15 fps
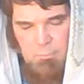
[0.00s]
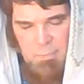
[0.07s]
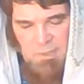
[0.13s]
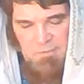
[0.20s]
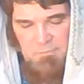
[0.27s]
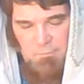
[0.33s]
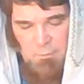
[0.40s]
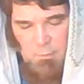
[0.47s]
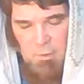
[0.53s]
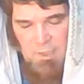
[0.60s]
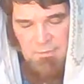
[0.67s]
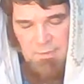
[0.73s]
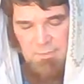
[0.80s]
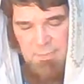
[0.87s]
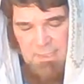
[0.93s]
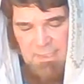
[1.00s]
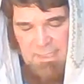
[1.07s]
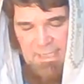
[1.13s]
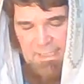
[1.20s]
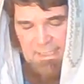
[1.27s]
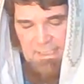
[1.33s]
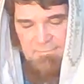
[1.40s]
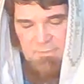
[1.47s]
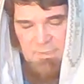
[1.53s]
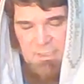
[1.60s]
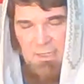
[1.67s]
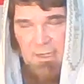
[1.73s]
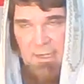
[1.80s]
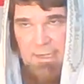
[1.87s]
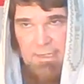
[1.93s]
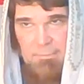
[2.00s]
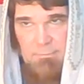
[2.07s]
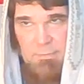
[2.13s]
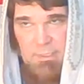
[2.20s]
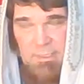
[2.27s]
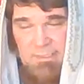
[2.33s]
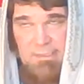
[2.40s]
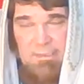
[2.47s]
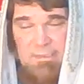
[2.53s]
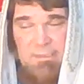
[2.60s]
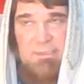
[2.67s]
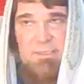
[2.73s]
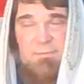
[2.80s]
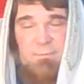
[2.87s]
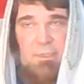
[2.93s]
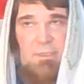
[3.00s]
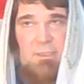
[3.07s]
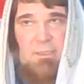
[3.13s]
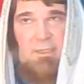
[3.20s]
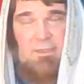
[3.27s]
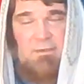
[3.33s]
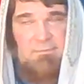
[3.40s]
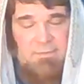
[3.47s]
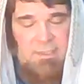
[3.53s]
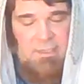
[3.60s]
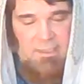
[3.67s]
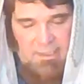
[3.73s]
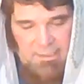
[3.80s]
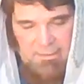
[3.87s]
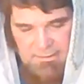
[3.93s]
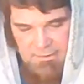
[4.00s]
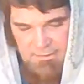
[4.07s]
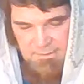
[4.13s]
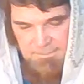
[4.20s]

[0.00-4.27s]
before the beginning of time because he's the spirit of God.